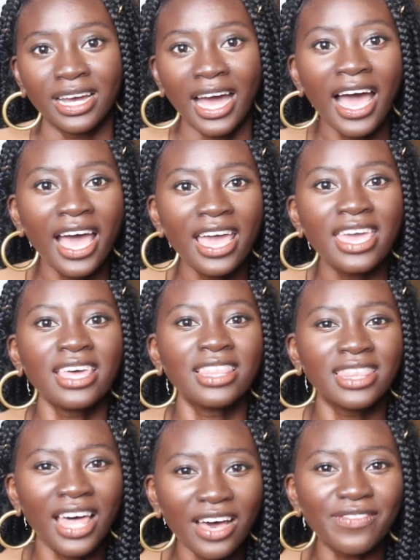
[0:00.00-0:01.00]
I
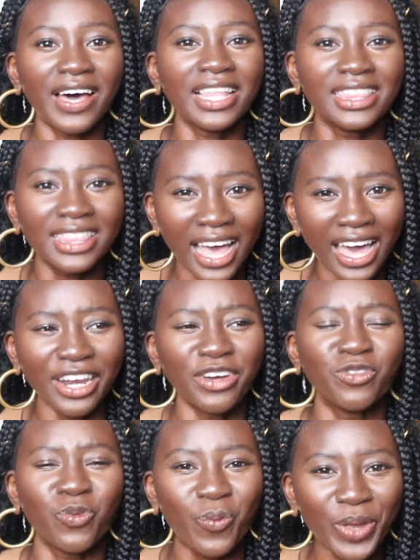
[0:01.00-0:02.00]
love a lot
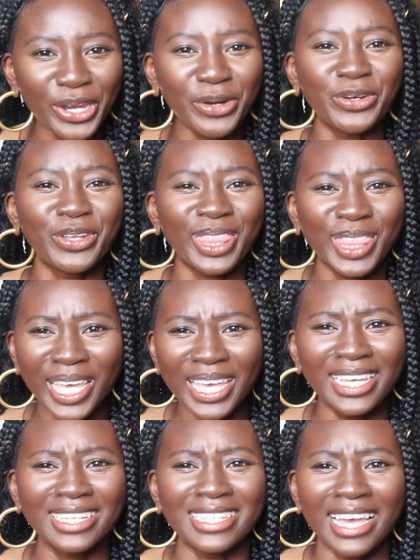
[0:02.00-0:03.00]
of weird
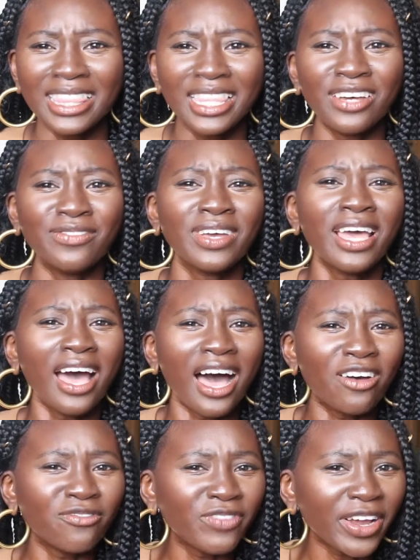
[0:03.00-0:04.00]
things. I love
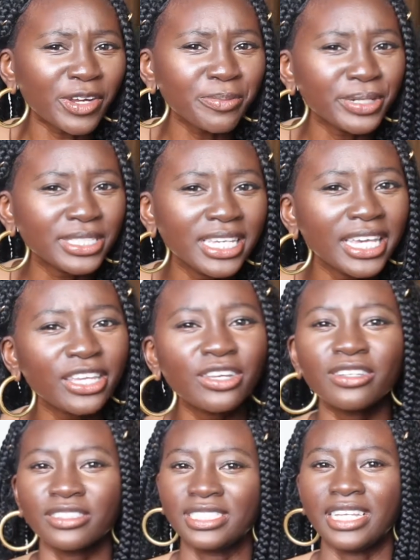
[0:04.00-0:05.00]
very
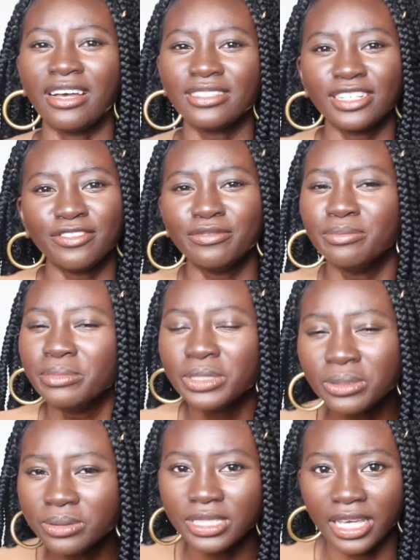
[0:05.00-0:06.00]
particular styles of
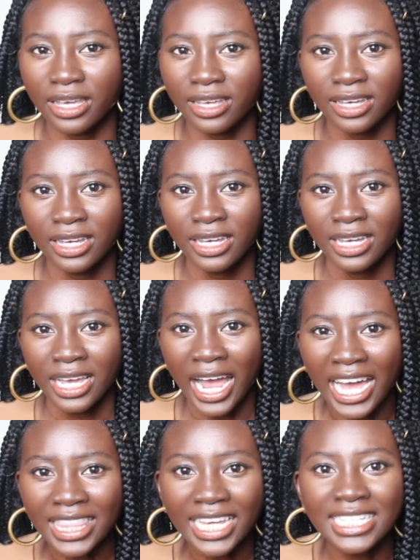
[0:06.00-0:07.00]
music.
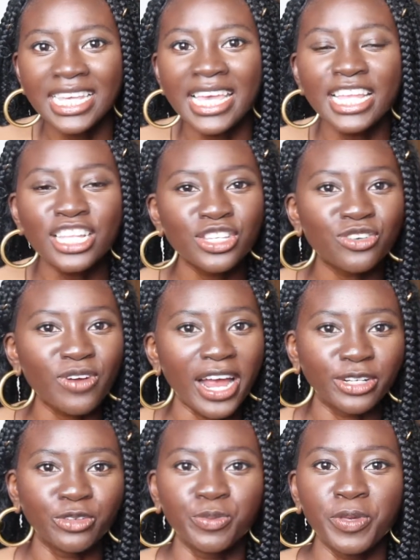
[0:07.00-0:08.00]
I like to
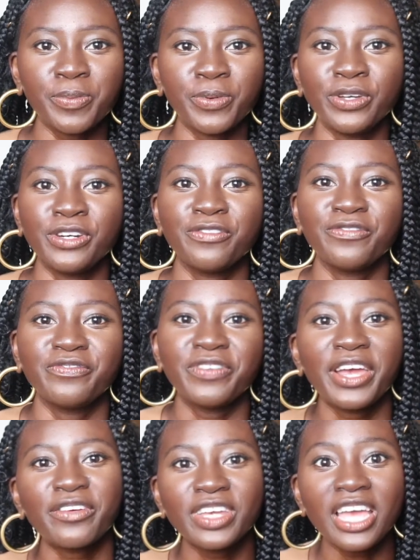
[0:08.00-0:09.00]
interact with people in a
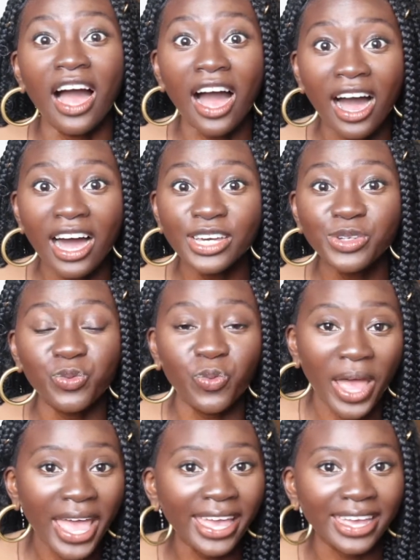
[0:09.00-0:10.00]
very odd
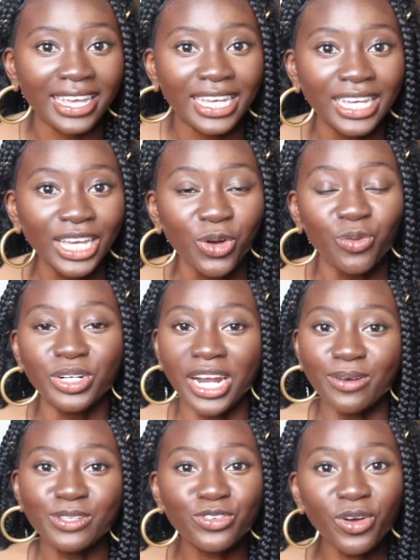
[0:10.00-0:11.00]
way. When
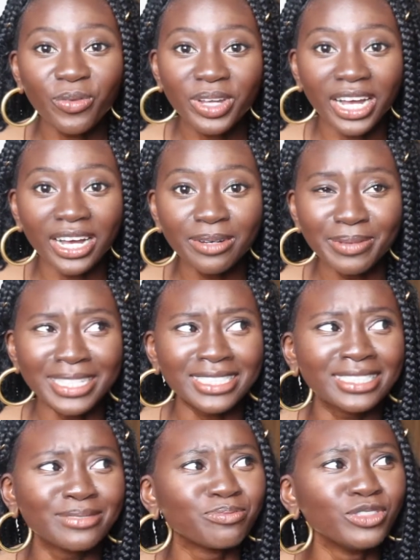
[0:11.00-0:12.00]
I was growing up, and
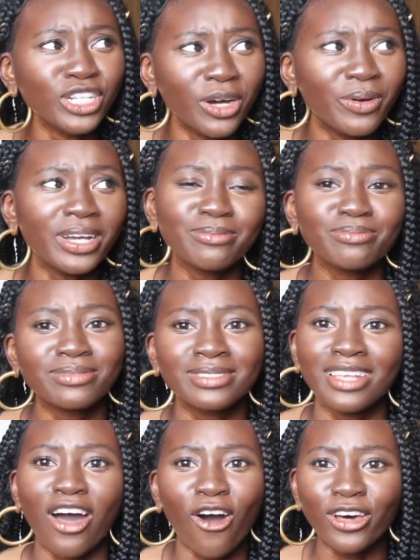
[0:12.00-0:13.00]
you know
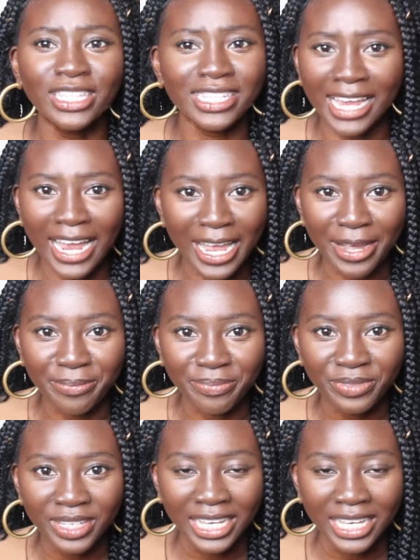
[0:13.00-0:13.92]
what? All the time.